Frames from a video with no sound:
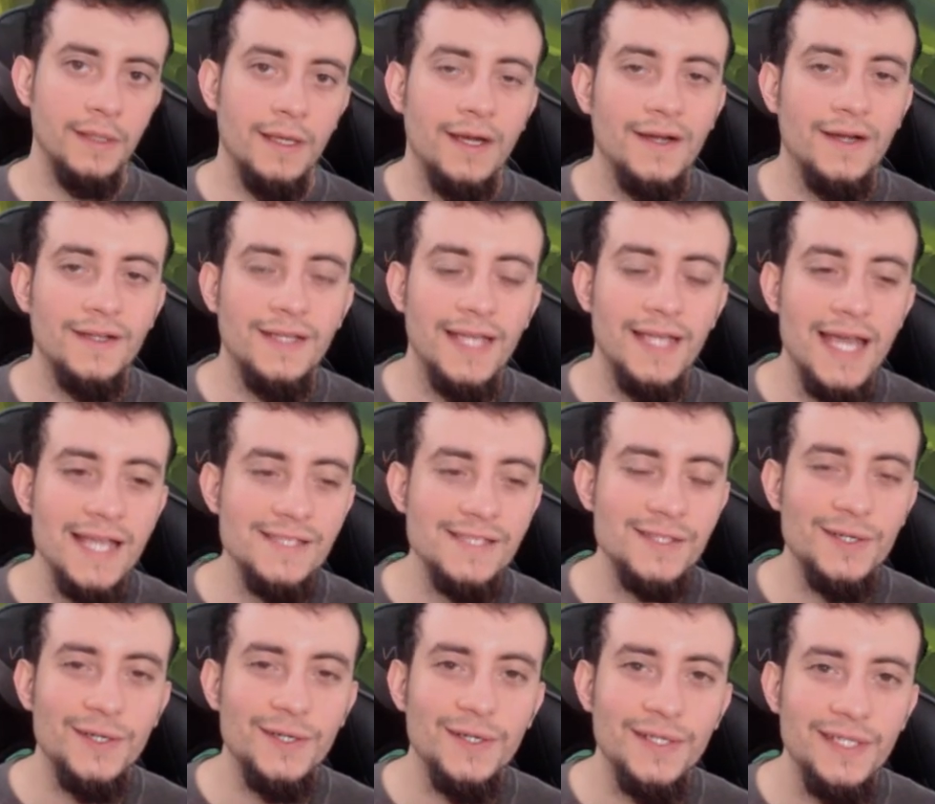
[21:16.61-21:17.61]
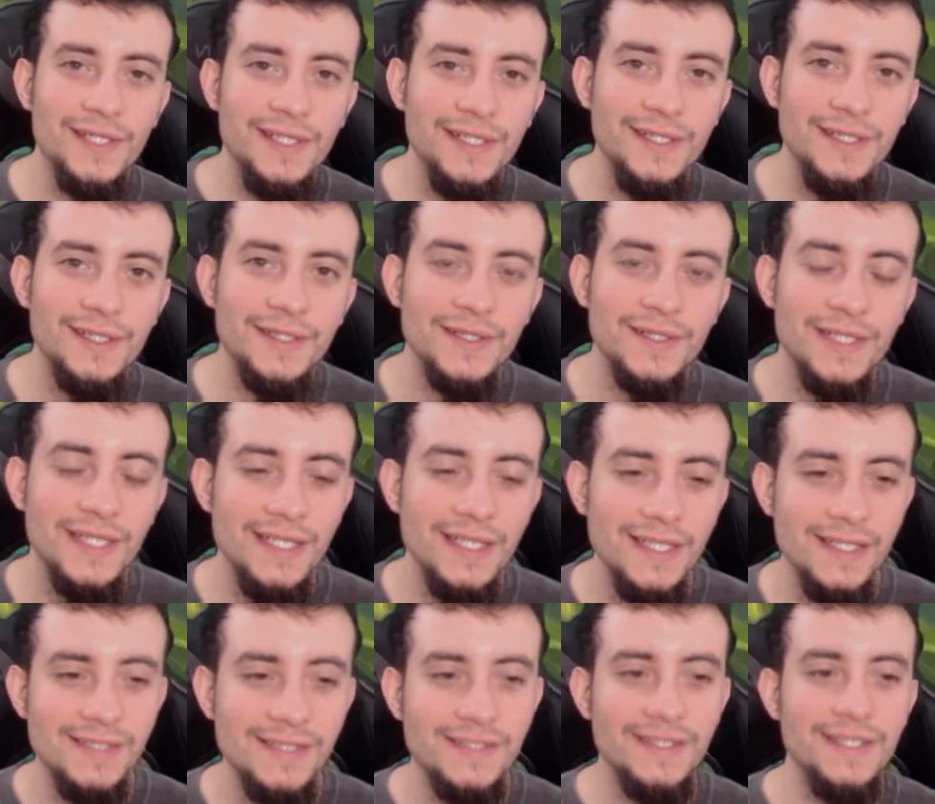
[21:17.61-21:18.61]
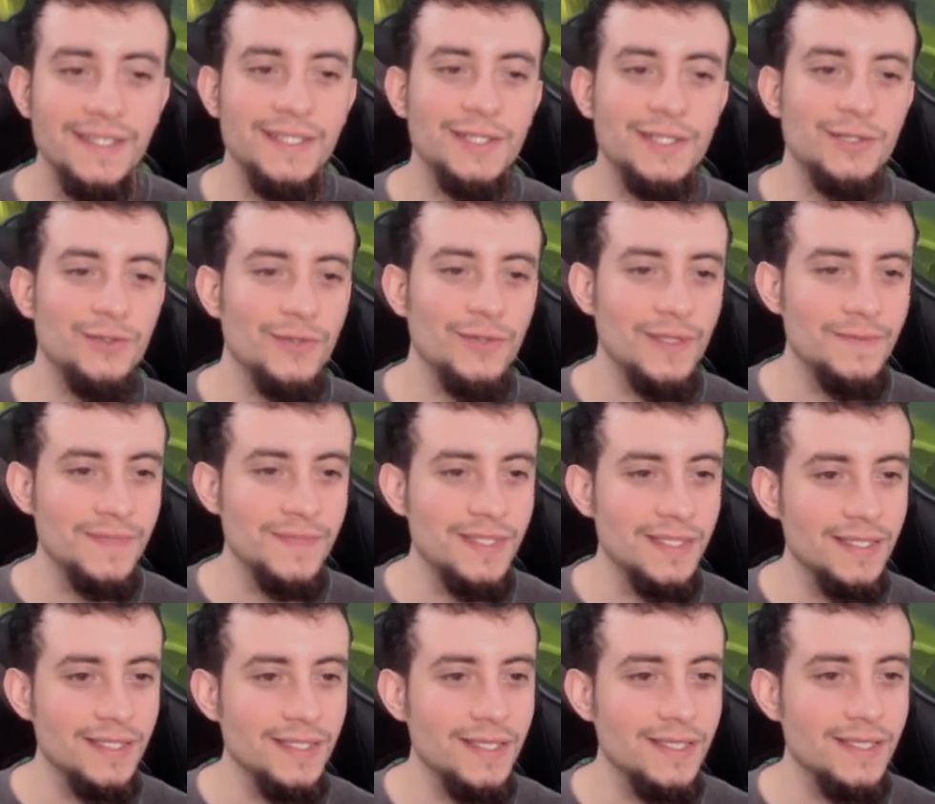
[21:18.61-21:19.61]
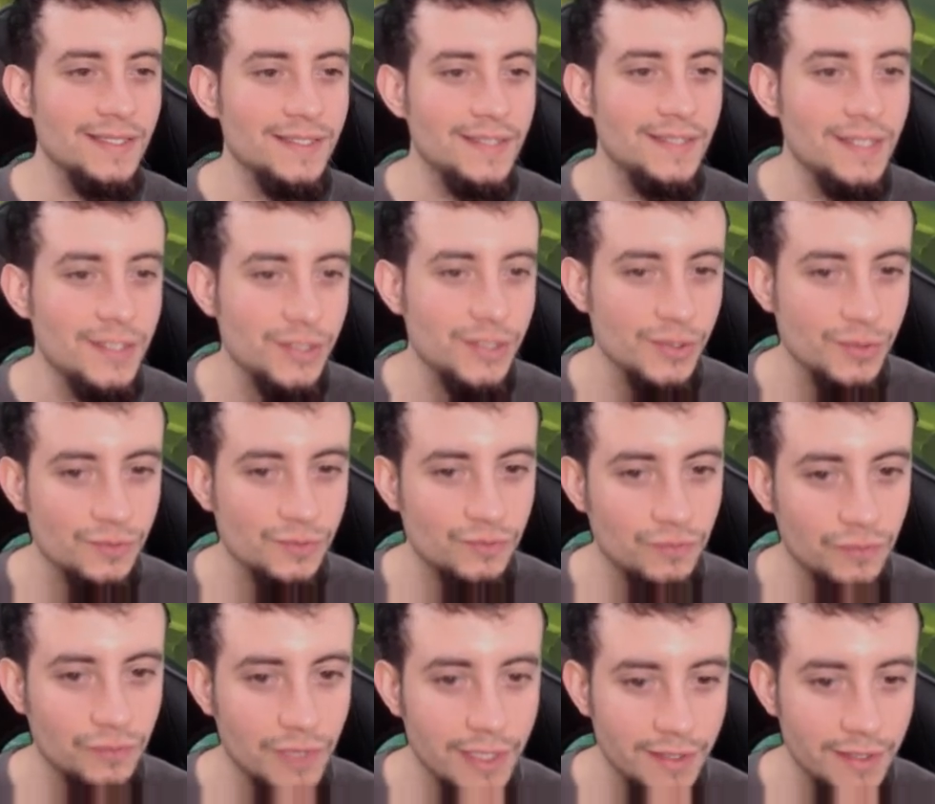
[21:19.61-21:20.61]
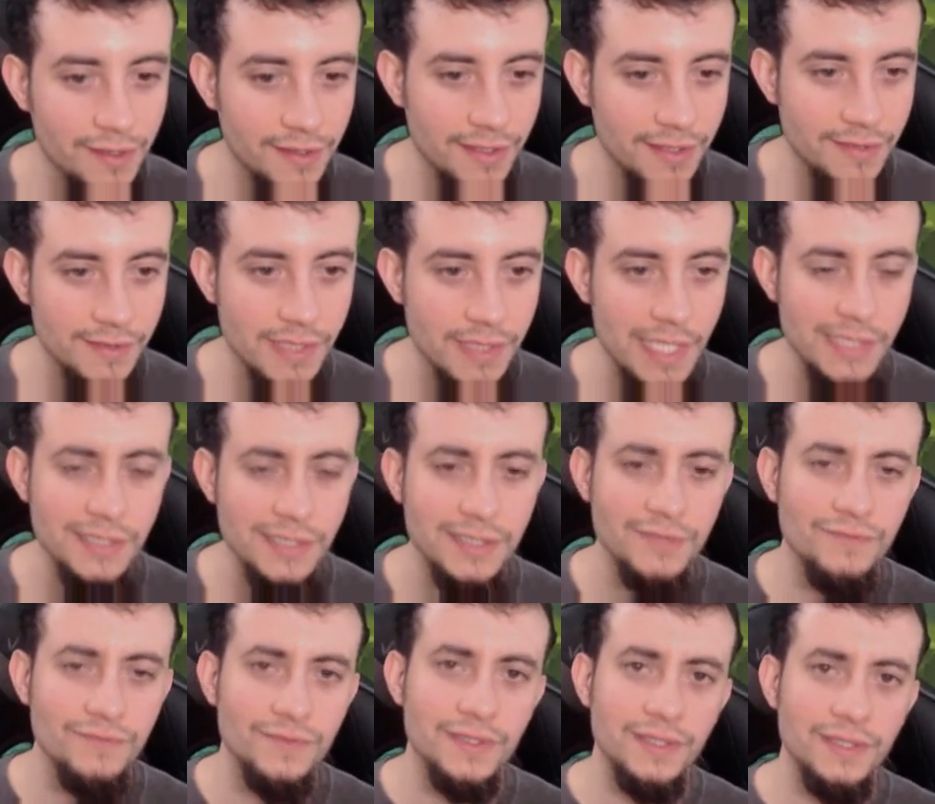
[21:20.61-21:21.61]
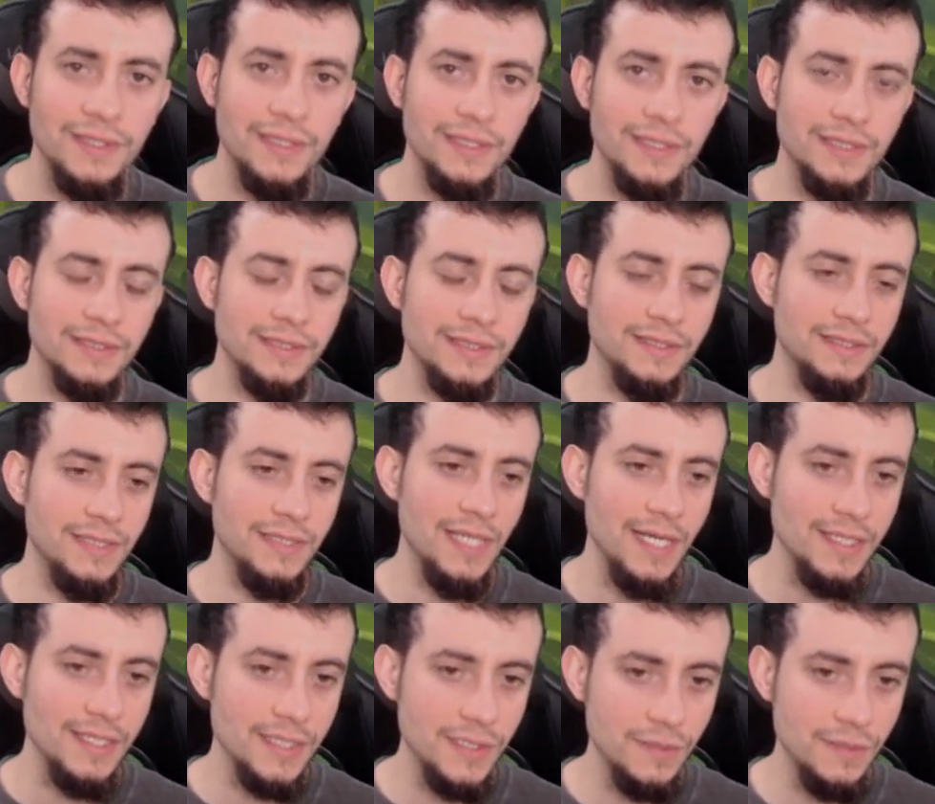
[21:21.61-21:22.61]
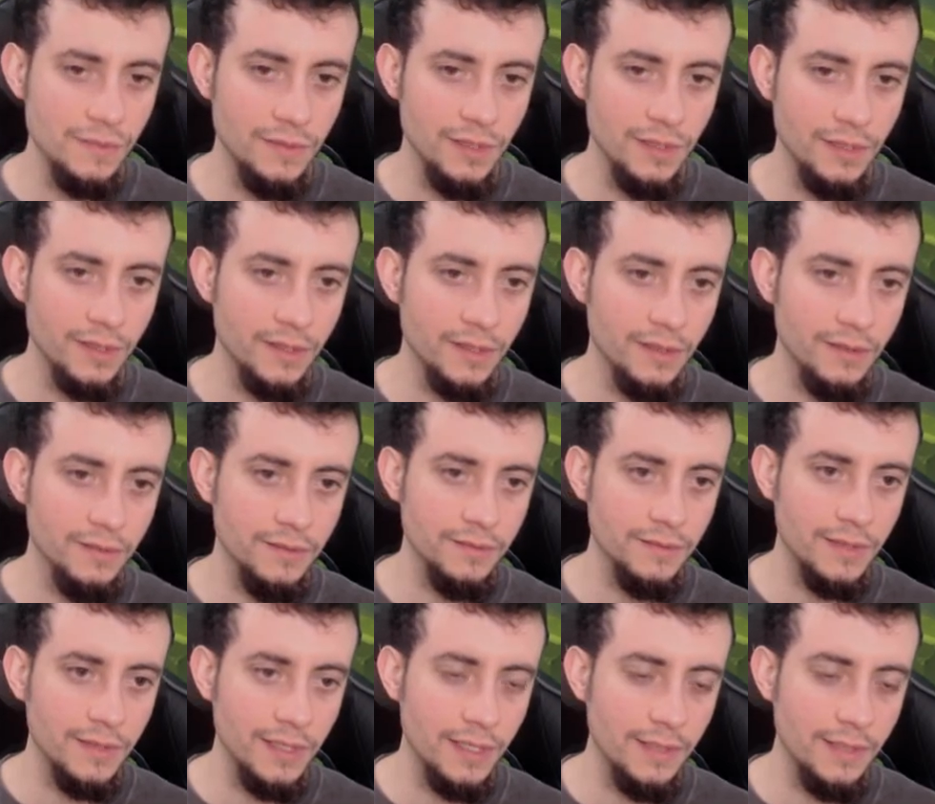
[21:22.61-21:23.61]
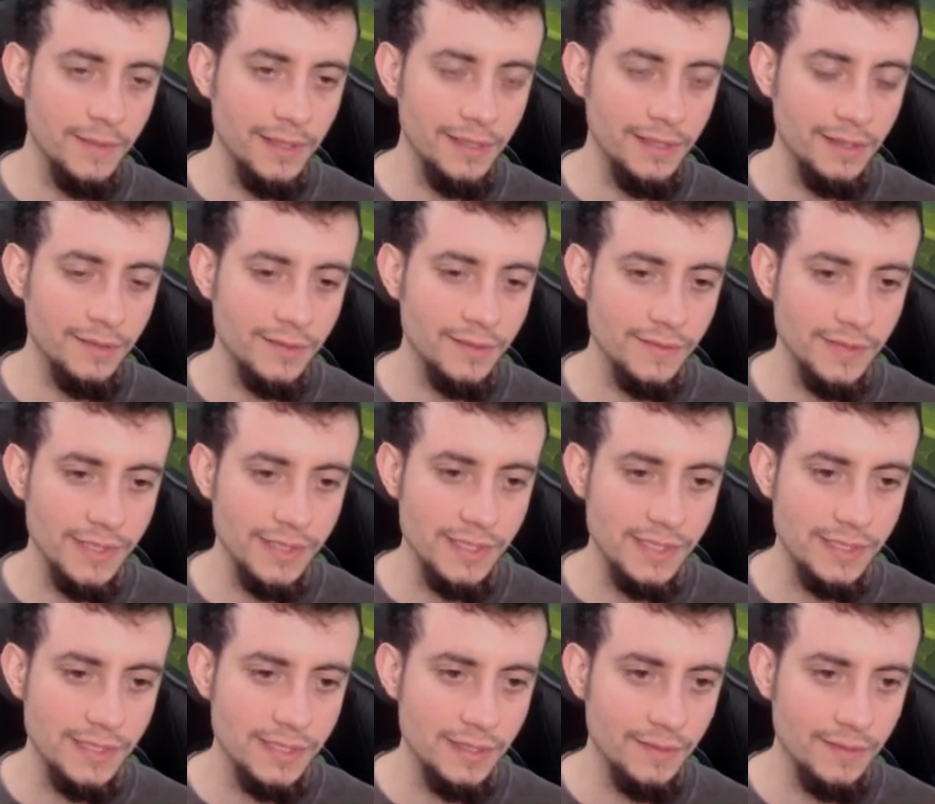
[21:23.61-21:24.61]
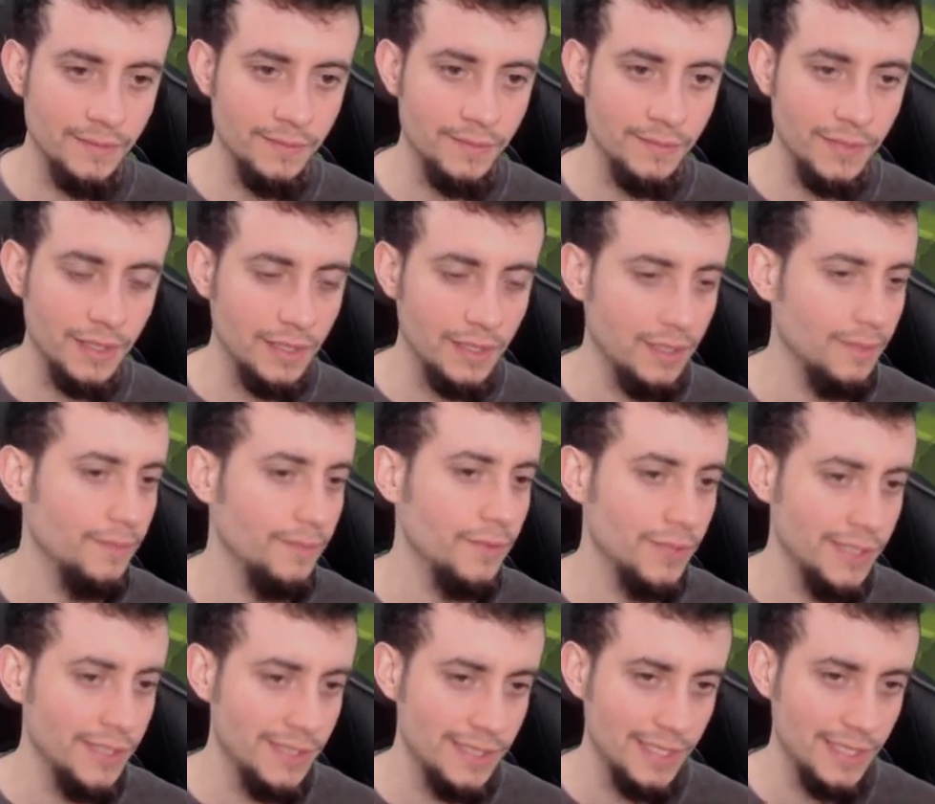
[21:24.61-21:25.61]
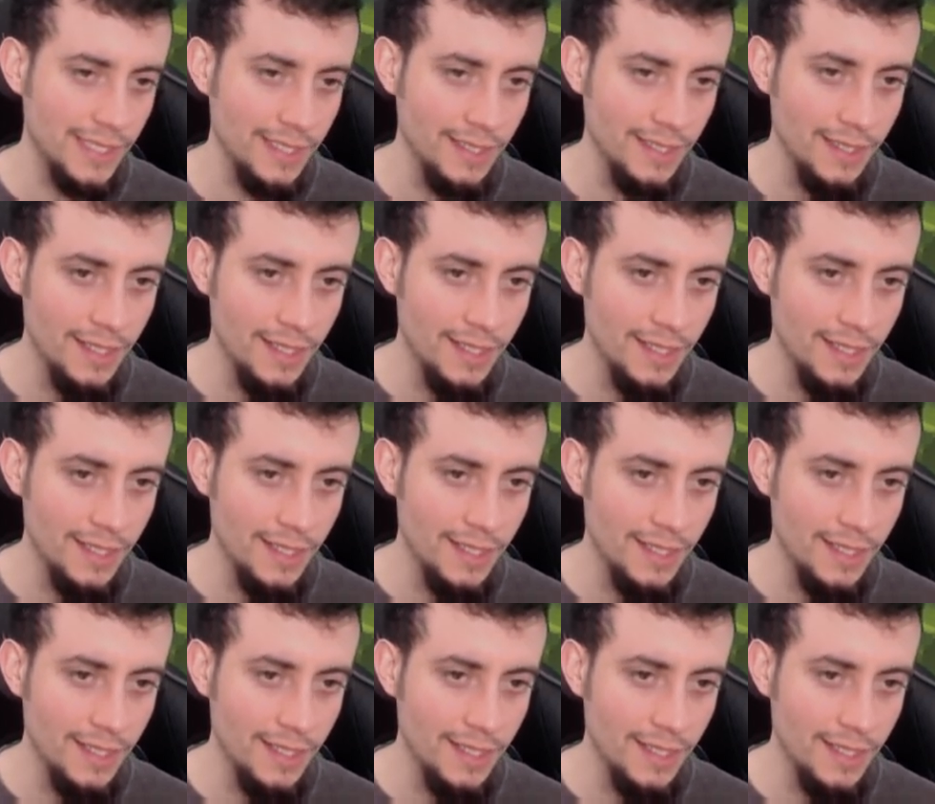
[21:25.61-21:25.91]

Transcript: Our last card here is the Crimson Sigil Runner. This was actually released not too long ago. I think it was released some morning today.